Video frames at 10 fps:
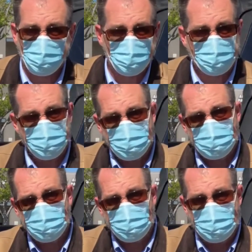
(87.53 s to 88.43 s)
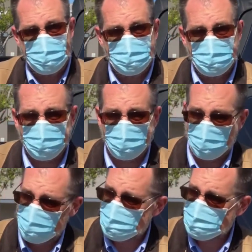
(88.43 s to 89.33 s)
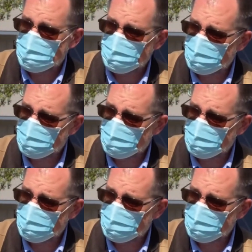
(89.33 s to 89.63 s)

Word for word: We're coming to the end of Lent